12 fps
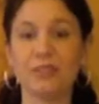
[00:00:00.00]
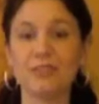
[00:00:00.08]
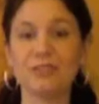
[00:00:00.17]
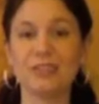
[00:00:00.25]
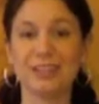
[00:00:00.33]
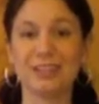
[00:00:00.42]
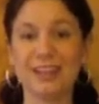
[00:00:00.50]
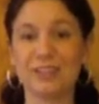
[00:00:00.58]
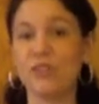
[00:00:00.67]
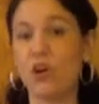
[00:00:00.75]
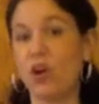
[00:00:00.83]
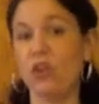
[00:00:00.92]
took a nice
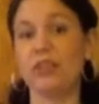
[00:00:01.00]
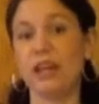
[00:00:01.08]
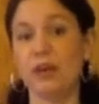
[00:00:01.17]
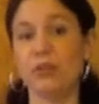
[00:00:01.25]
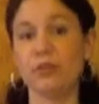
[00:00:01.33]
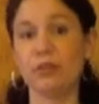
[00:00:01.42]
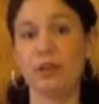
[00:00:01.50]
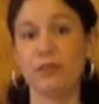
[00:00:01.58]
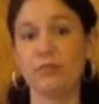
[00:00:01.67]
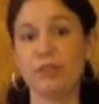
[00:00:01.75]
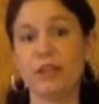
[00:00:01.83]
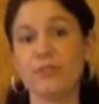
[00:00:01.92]
fall down a
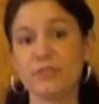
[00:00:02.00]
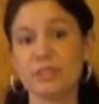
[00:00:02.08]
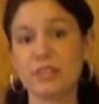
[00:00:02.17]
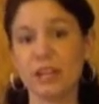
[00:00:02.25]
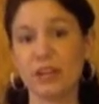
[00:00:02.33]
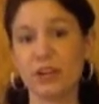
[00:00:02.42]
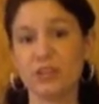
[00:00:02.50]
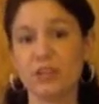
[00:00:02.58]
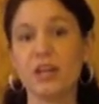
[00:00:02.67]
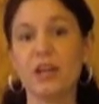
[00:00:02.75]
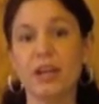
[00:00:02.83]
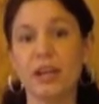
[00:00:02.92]
flight of stairs
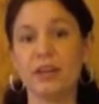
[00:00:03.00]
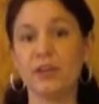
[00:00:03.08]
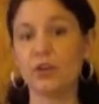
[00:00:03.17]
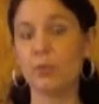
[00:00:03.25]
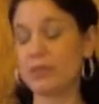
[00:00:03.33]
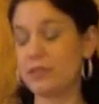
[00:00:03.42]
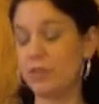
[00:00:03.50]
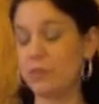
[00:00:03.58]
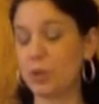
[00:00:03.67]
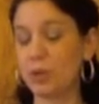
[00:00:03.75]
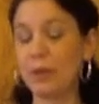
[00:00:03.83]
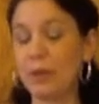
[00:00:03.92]
and hurt myself
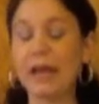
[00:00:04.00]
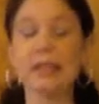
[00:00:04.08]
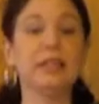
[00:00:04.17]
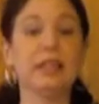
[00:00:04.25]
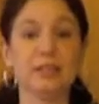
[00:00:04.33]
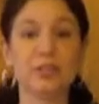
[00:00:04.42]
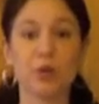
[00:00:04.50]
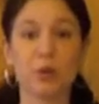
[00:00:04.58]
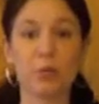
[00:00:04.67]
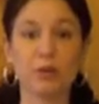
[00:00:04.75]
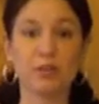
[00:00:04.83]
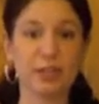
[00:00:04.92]
pretty badly, and so I
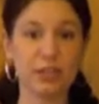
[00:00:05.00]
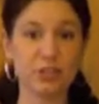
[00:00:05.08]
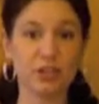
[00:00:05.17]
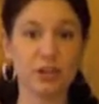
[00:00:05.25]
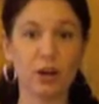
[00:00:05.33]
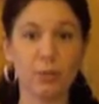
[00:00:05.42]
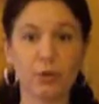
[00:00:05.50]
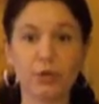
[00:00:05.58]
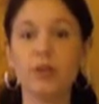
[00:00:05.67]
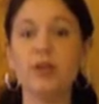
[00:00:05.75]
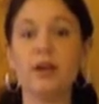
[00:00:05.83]
went to the kitchen cupboard.